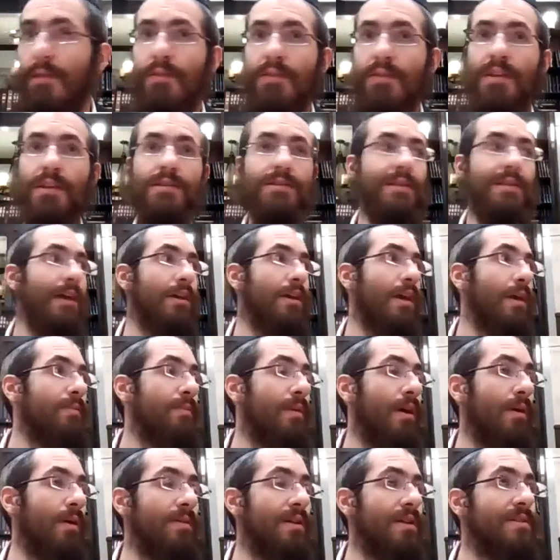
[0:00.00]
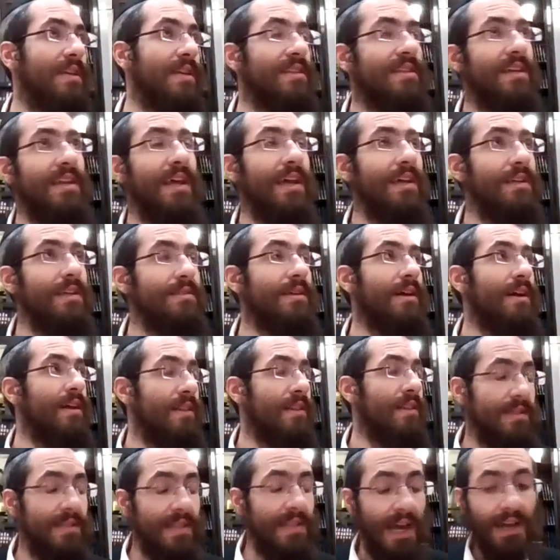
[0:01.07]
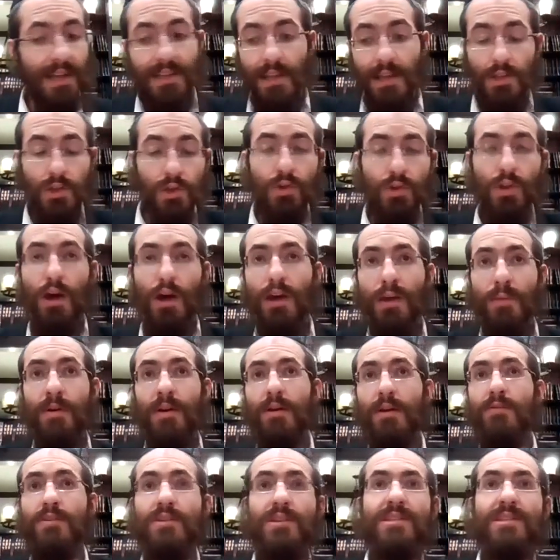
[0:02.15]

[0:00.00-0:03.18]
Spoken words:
You didn't say today's the second day to la'imer.